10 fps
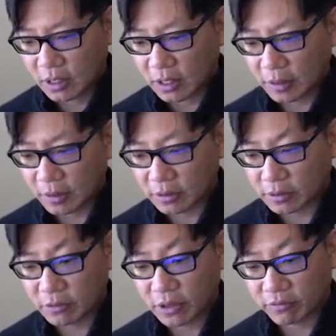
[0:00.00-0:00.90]

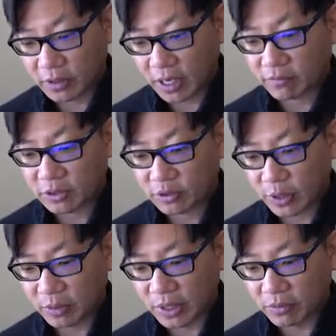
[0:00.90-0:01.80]
You definitely have to
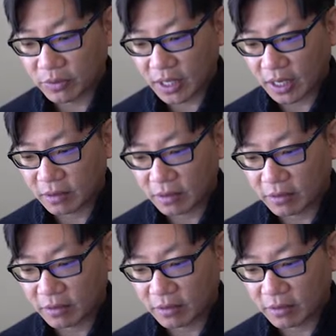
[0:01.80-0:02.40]
experiment with that.